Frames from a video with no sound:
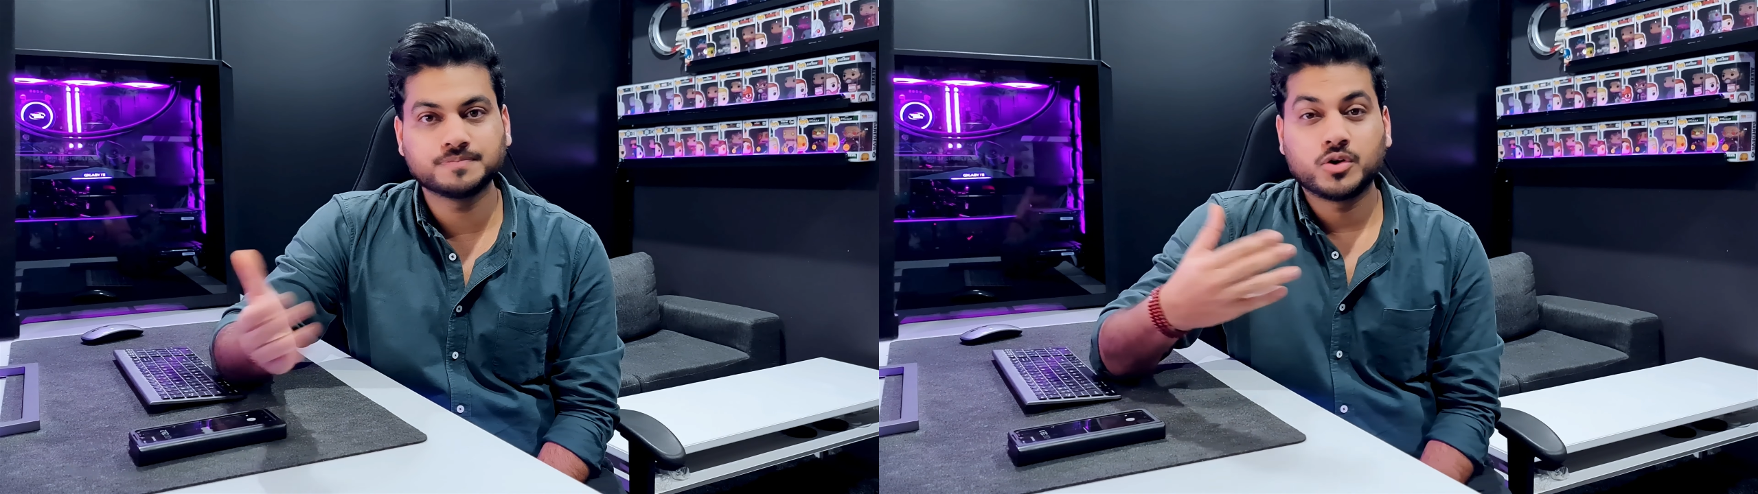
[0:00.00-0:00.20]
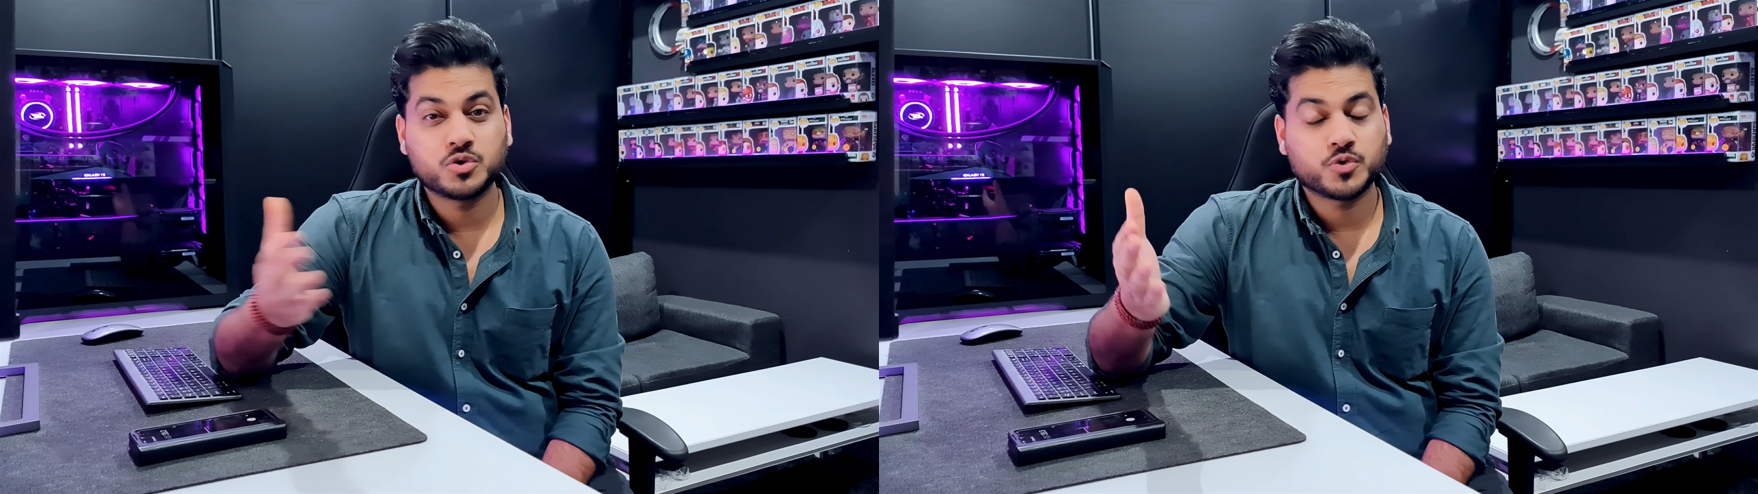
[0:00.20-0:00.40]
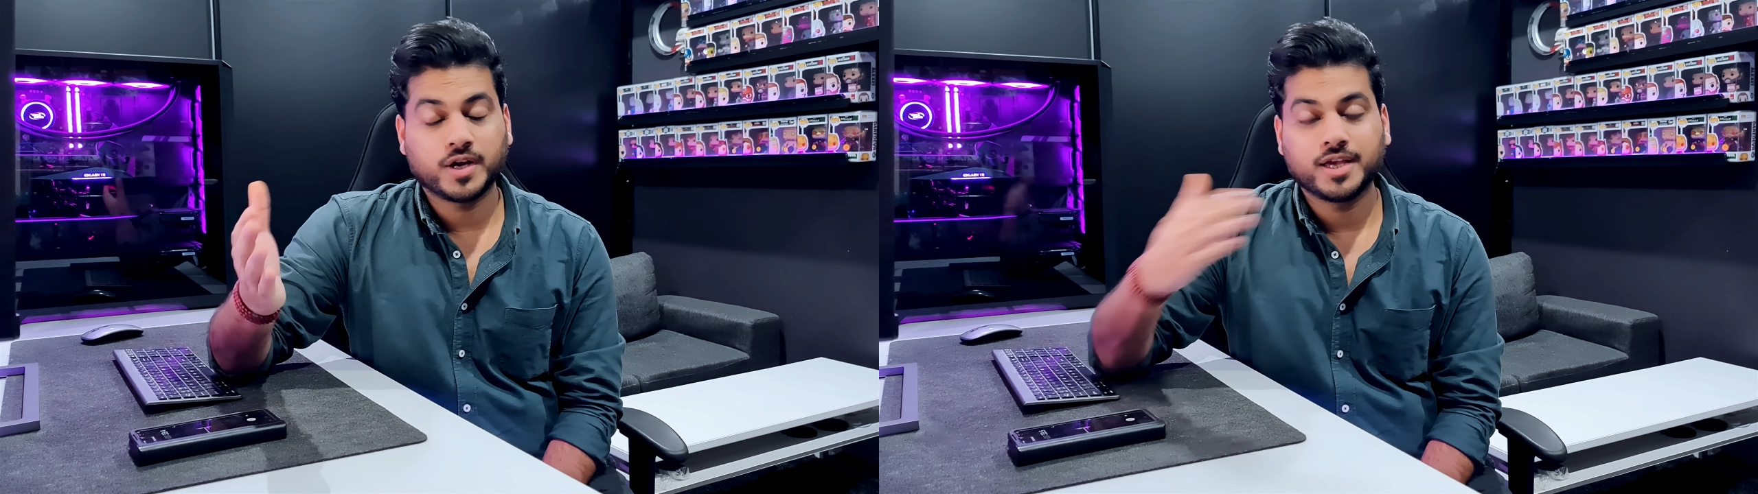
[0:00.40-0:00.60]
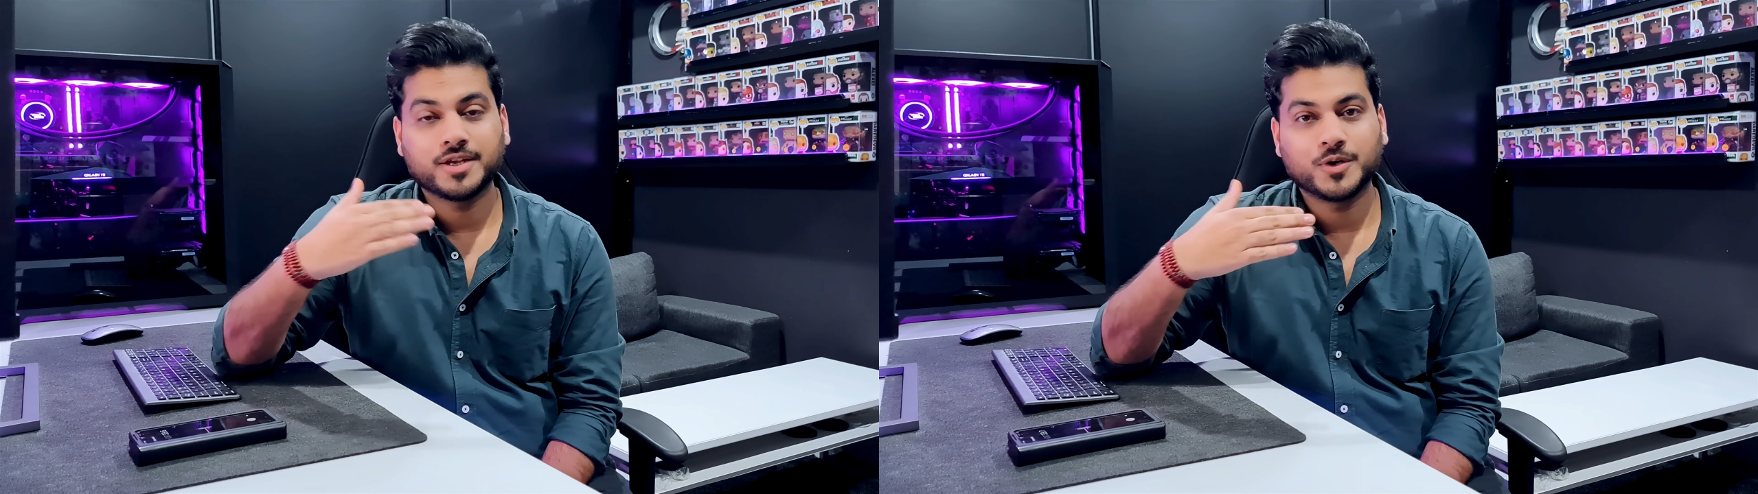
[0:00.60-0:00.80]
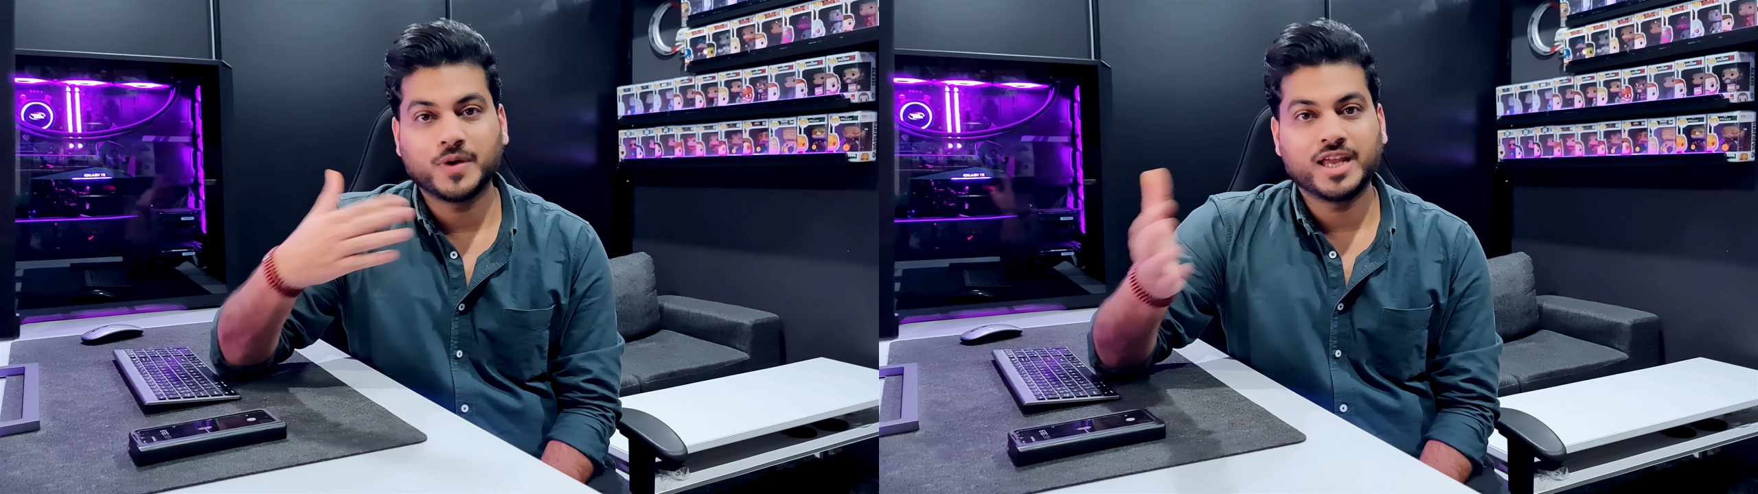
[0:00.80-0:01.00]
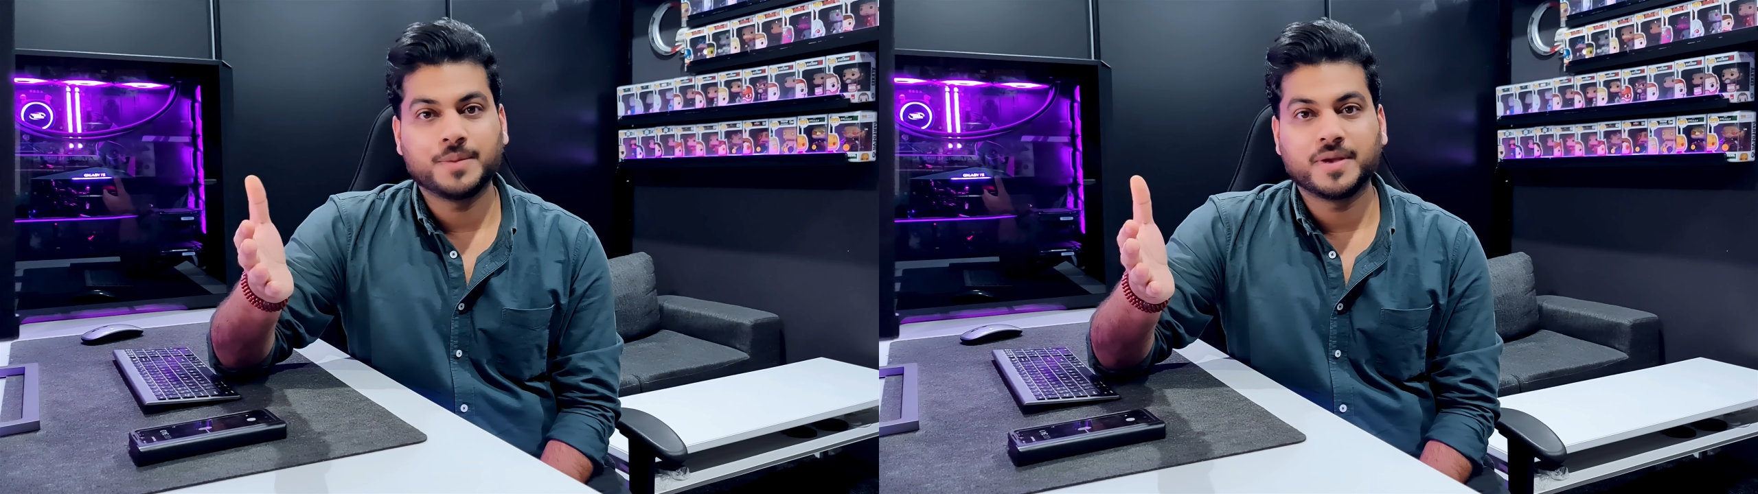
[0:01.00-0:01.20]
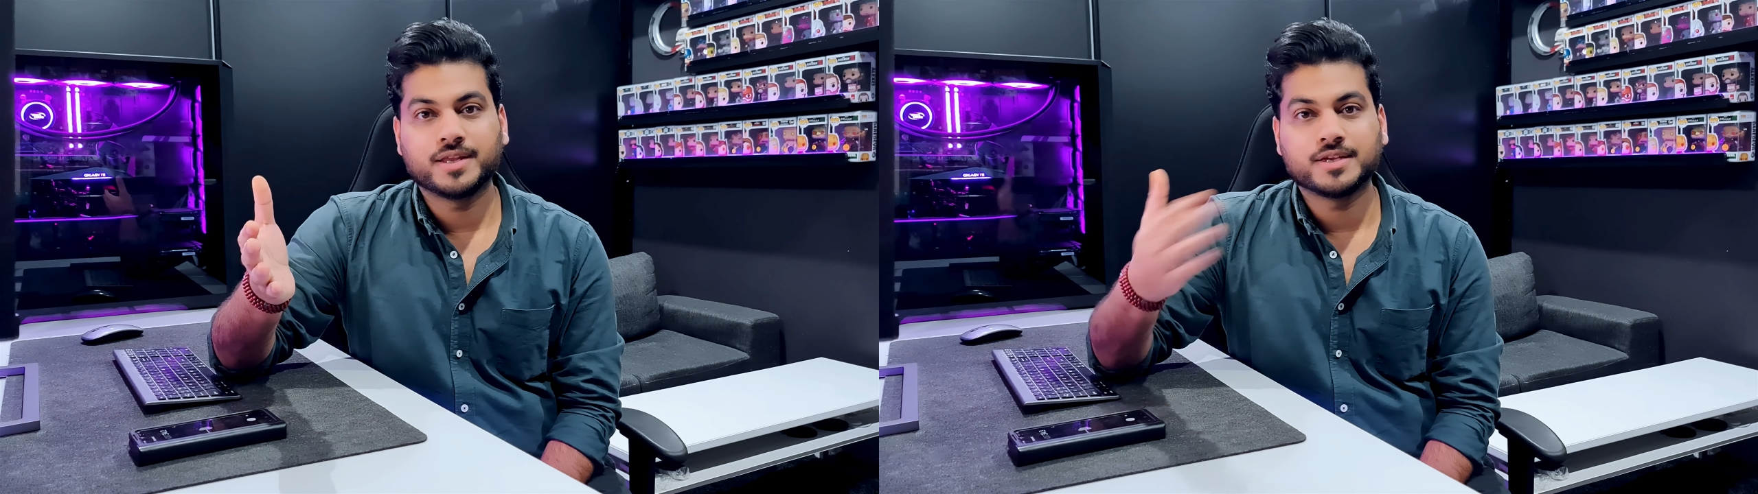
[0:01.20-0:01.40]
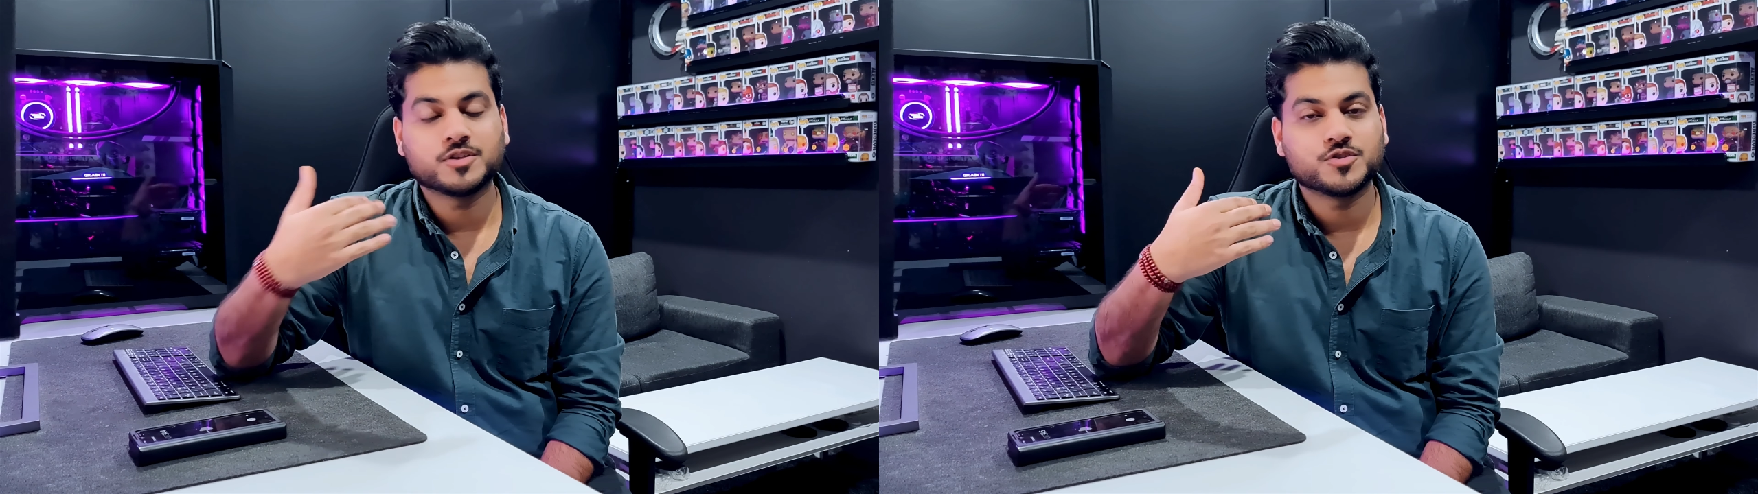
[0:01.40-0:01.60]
No drawing, no animating,